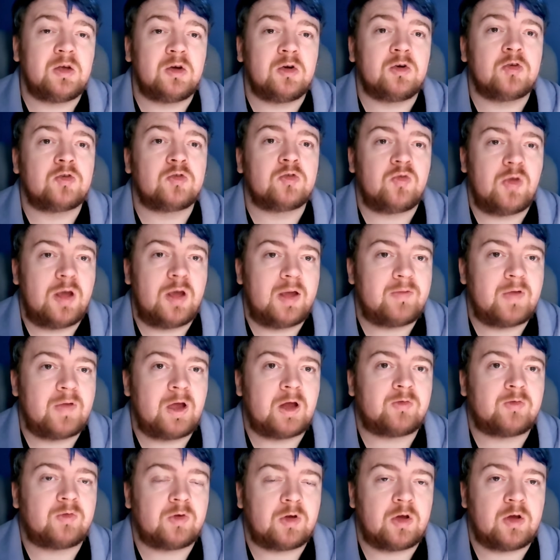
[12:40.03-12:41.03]
good
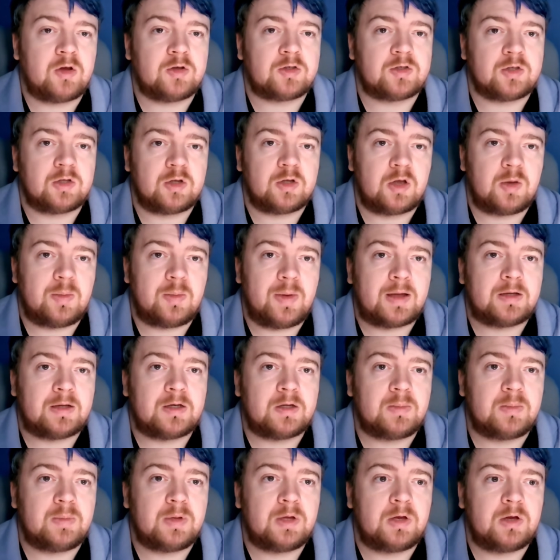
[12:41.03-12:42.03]
graveyard recursion
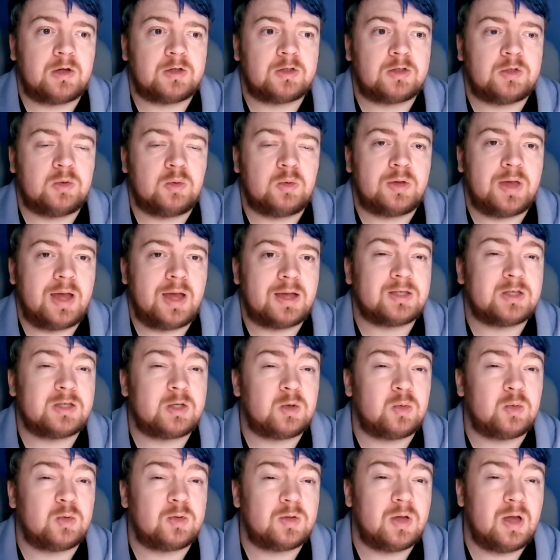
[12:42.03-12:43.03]
commander because you get
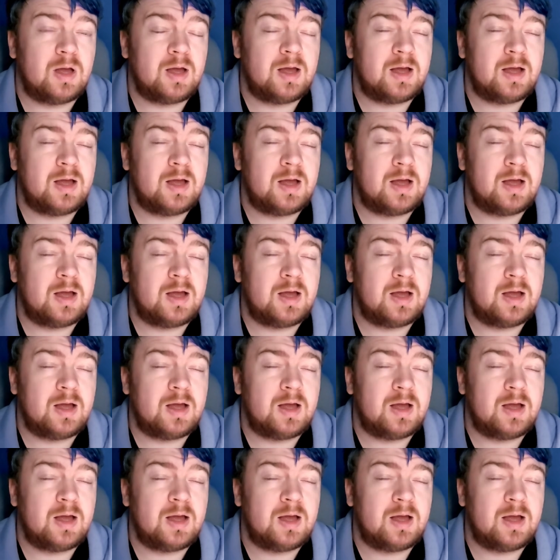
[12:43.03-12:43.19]
to